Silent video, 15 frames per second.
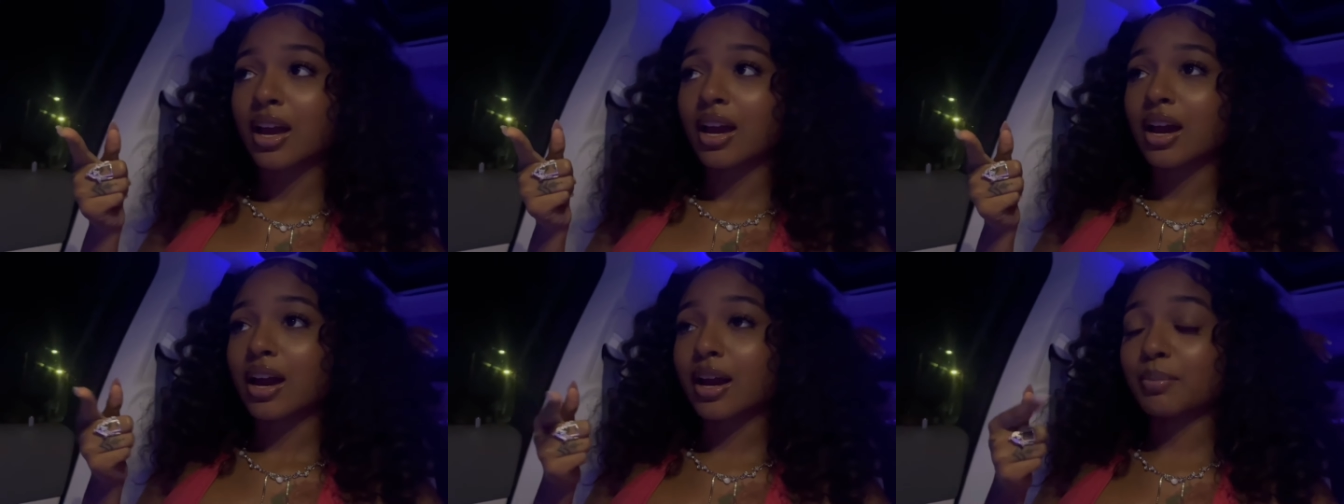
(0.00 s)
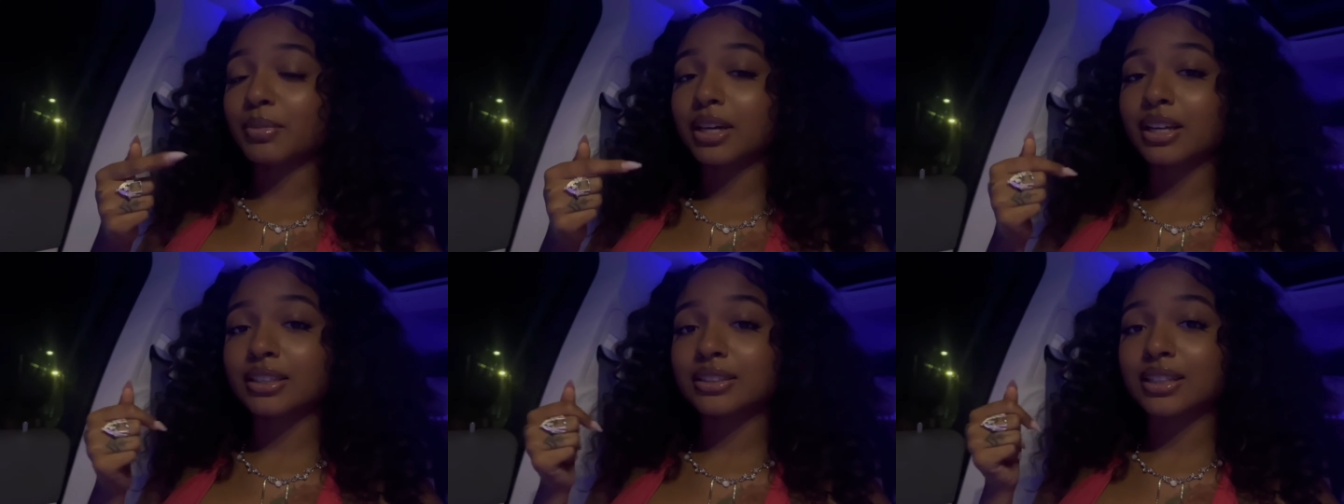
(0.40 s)
I'm
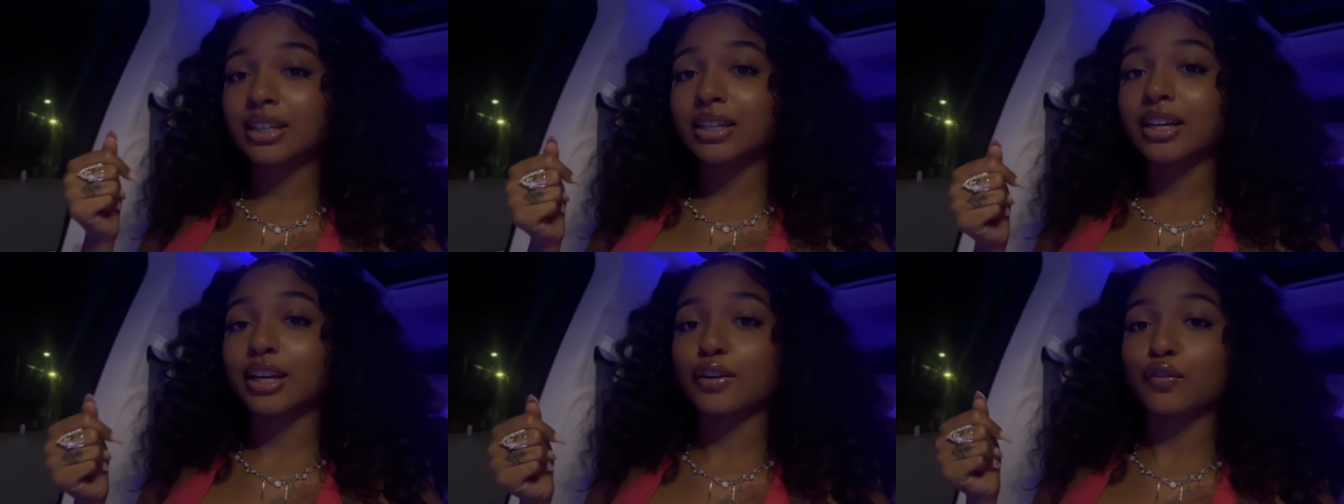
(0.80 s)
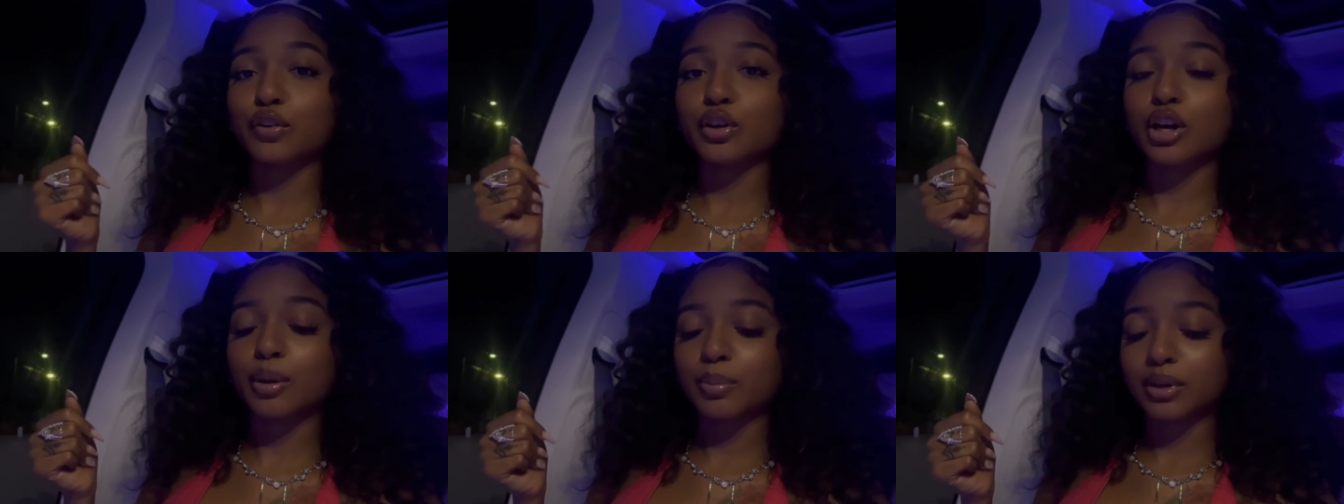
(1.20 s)
that is dedicated for
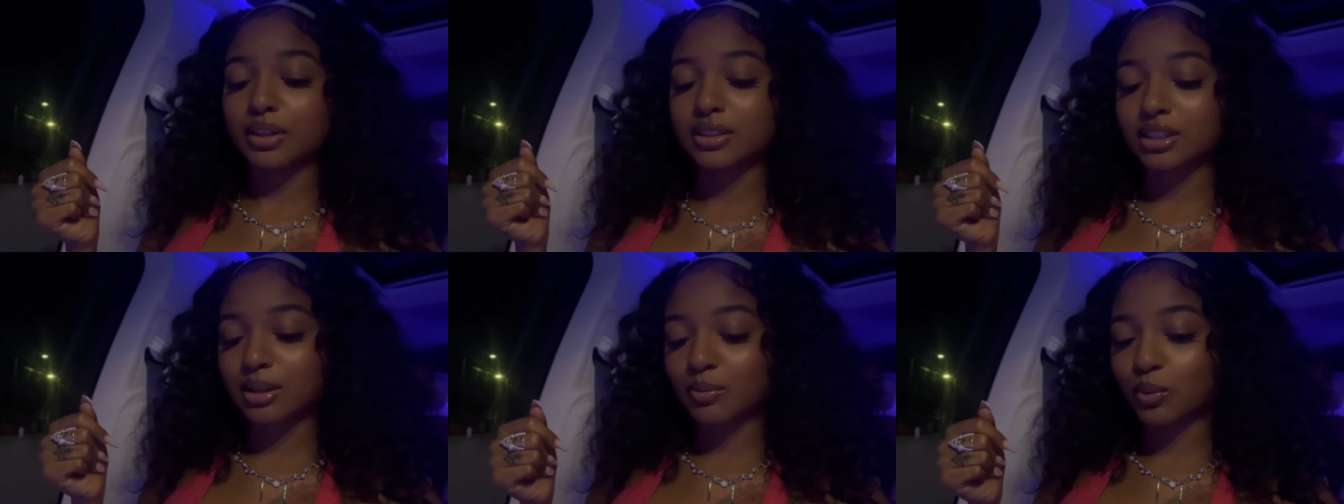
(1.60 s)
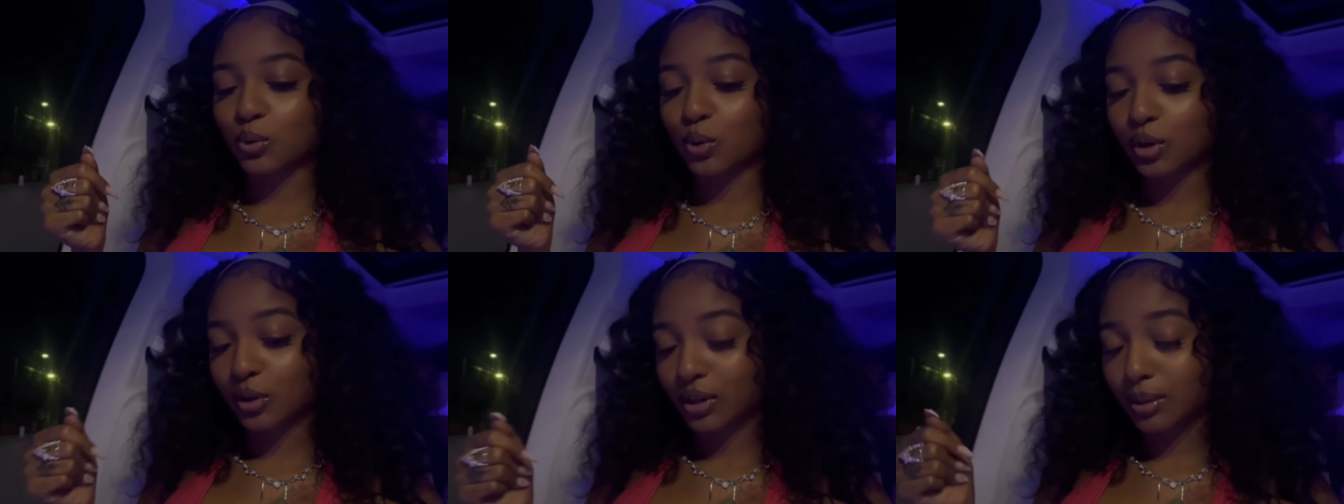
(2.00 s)
y'all because I'm
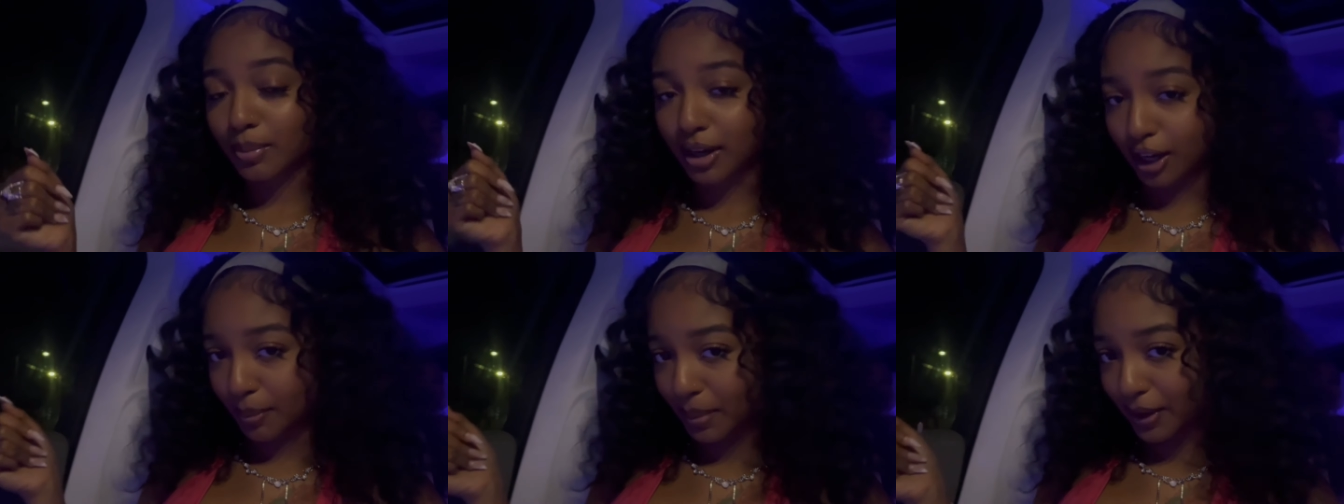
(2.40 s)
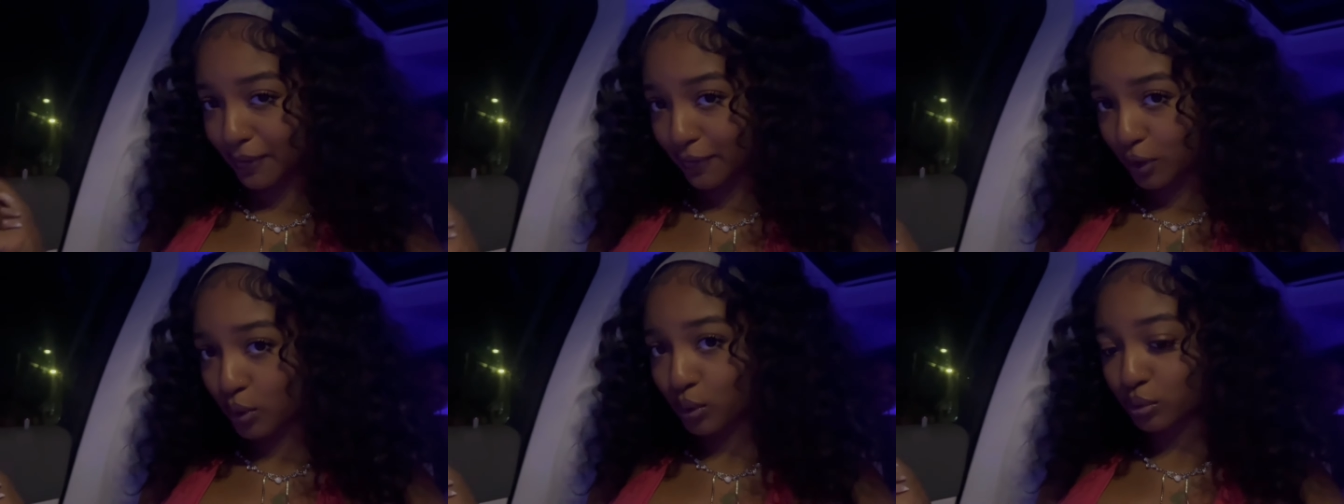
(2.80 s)
recording on the back of my
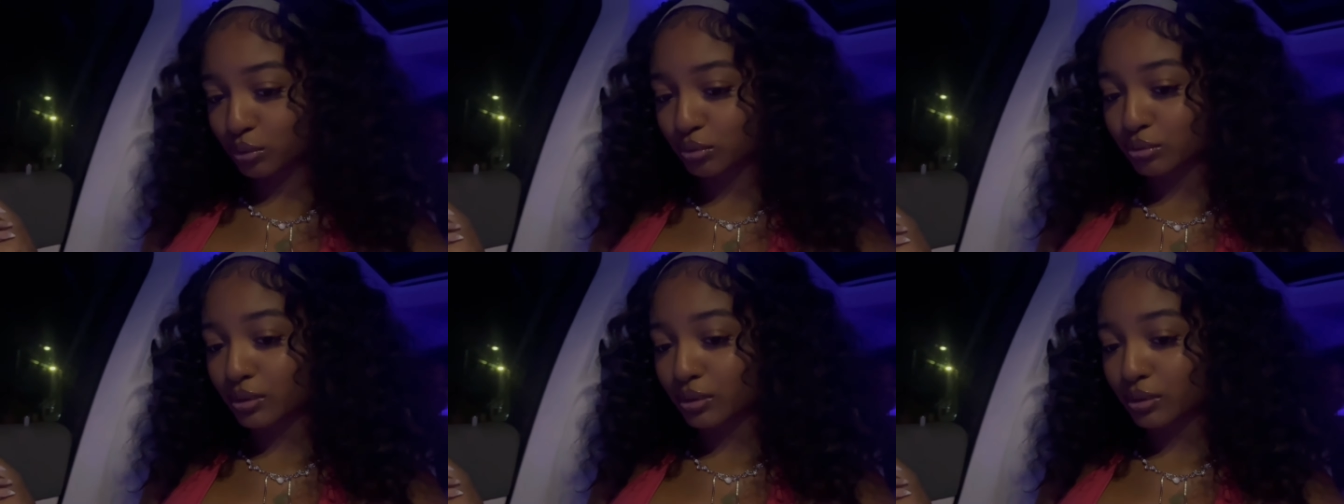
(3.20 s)
phone.